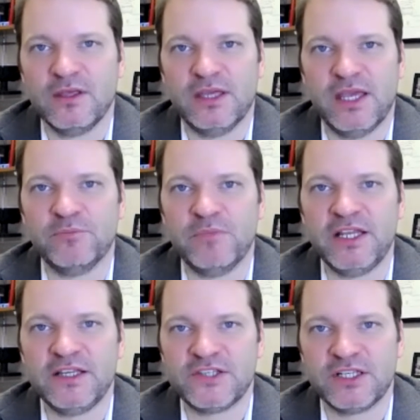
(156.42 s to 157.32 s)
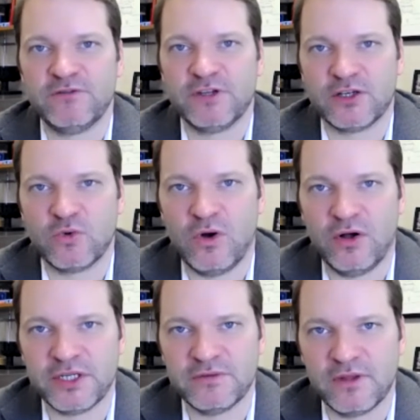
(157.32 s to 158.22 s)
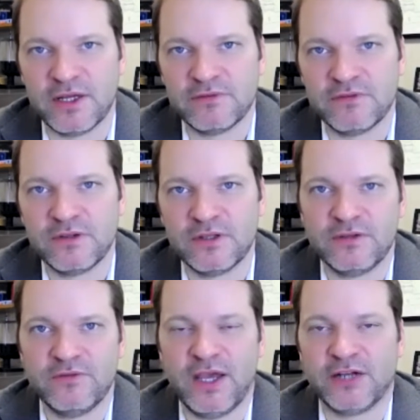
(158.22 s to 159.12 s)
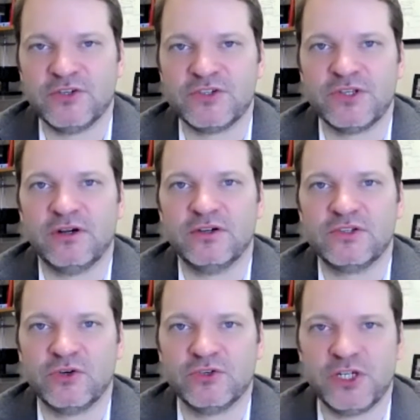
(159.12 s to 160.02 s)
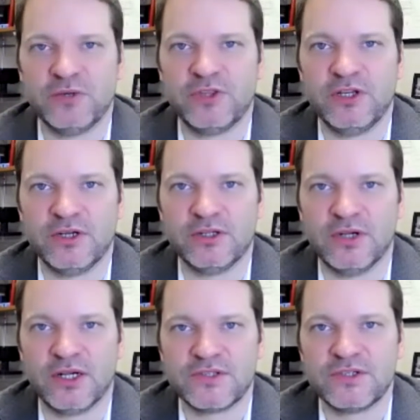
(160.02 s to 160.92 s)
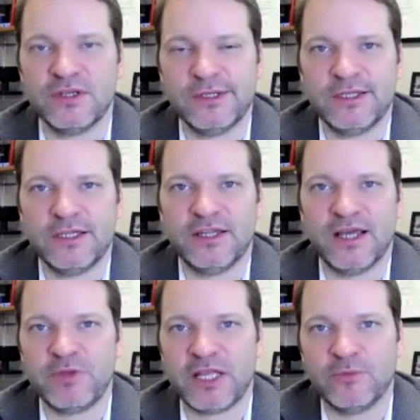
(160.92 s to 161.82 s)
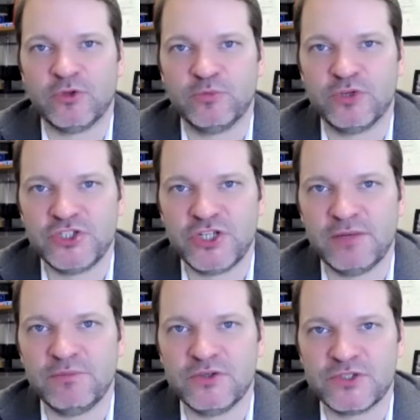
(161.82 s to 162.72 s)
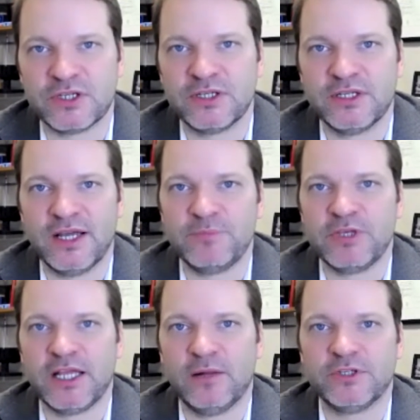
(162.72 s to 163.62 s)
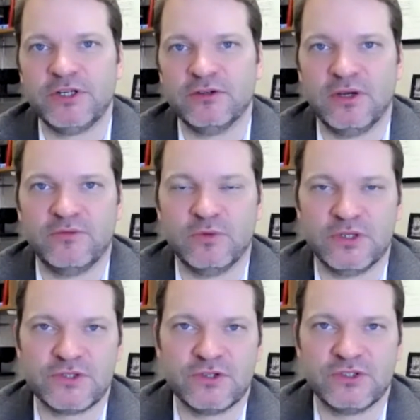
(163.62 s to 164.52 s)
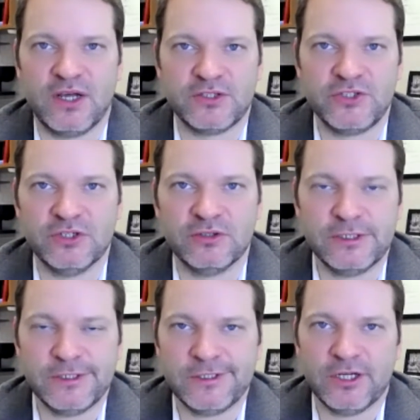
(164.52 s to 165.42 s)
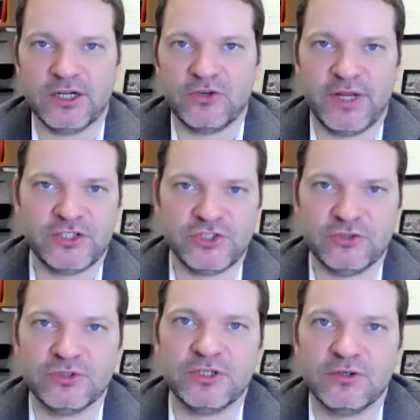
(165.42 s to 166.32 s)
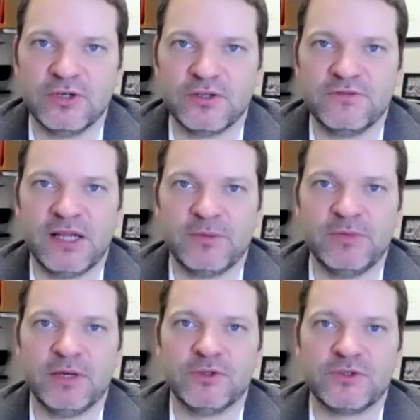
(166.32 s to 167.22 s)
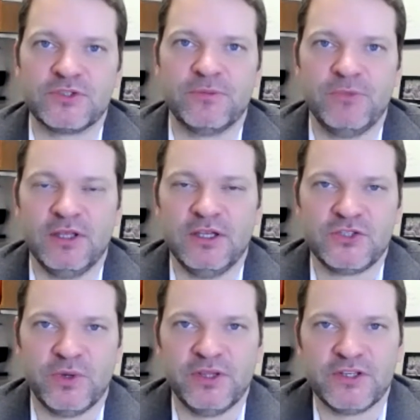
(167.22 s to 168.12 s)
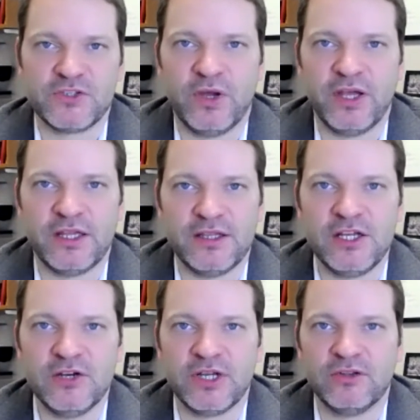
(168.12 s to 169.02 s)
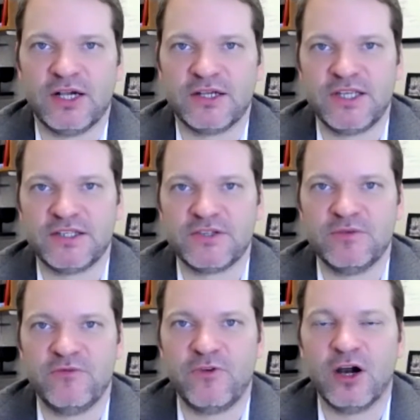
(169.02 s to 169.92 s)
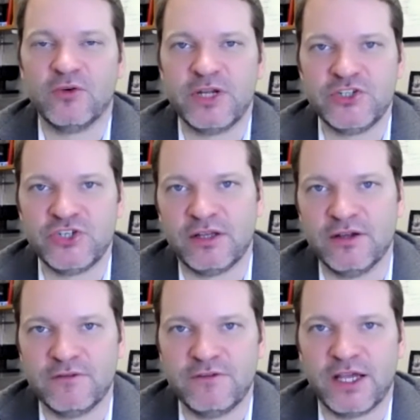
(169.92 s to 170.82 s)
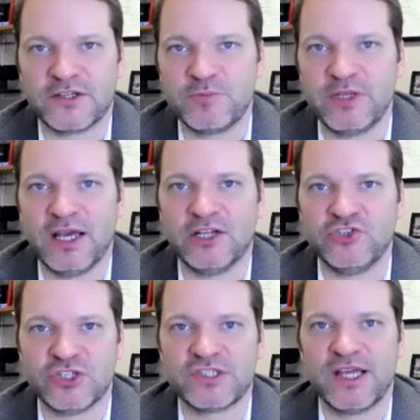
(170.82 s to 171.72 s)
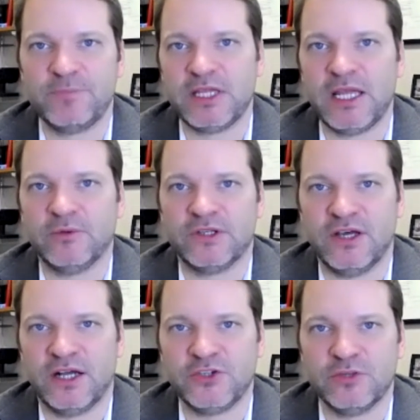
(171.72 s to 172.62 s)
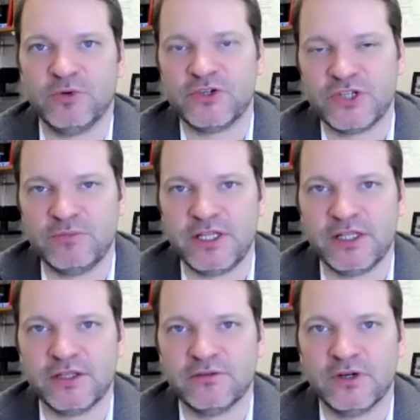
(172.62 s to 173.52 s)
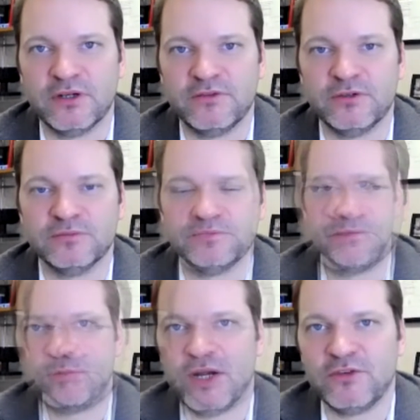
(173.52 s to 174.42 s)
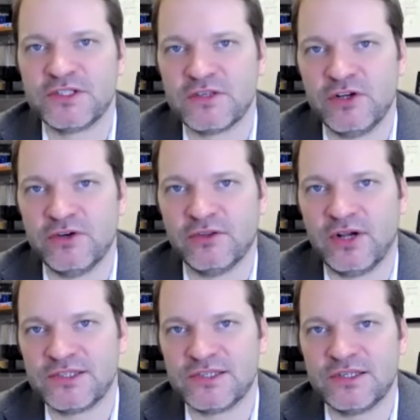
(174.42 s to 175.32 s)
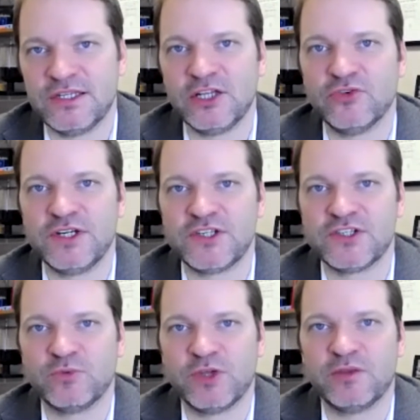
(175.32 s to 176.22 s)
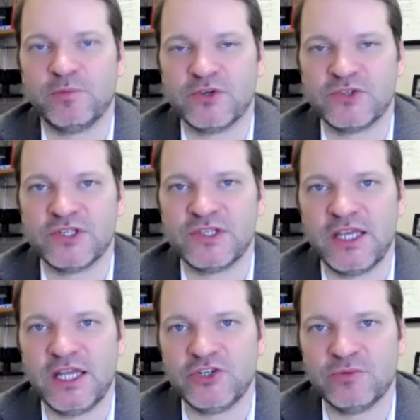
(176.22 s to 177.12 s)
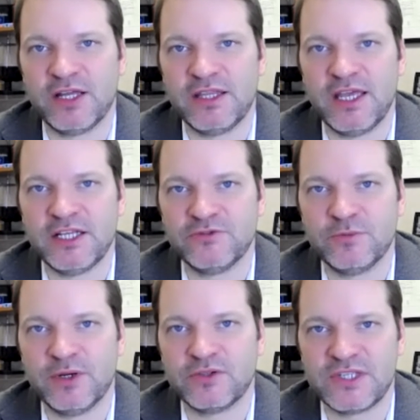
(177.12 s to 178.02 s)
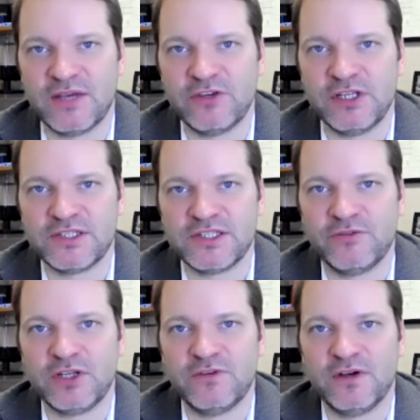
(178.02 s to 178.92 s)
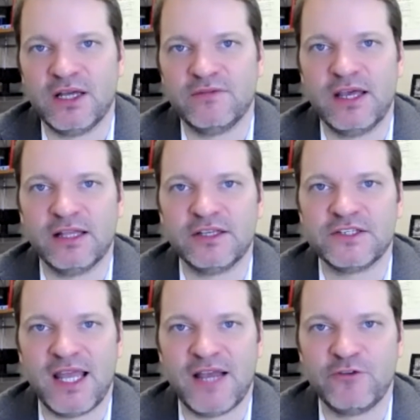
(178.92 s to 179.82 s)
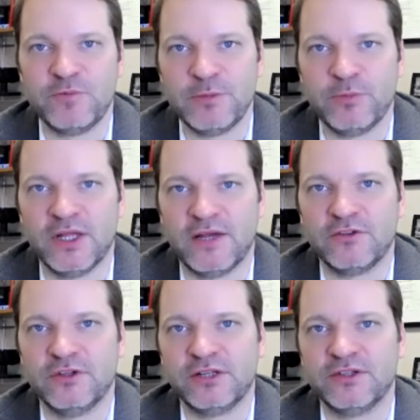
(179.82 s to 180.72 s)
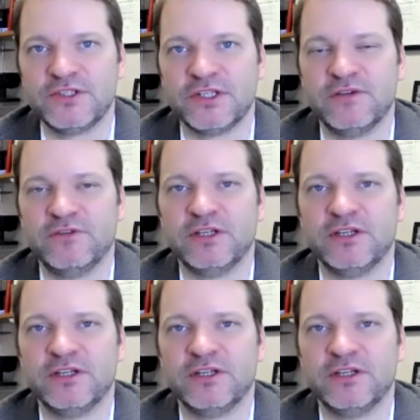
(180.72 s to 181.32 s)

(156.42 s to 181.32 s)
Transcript: and many significant quality of life factors that are associated with hearing loss, not being able to appreciate music, not being able to hear loved ones or talk to your uh, grandchildren or other family members. So in this way, hearing loss has far-reaching effects beyond just not being able to talk to the person immediately in front of you. The prevalence of hearing loss increases with the person's age, and by the age of about 70 to 75, at least half of people have clinically significant